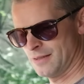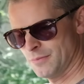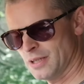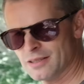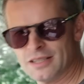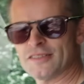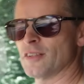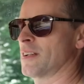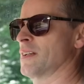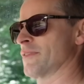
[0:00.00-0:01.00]
But it's not
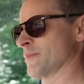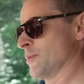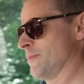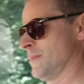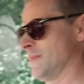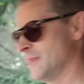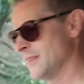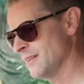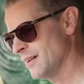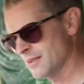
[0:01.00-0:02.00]
uncomfortable.
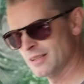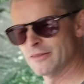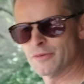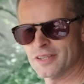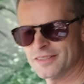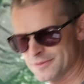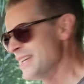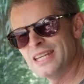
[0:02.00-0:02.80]
I could live with this.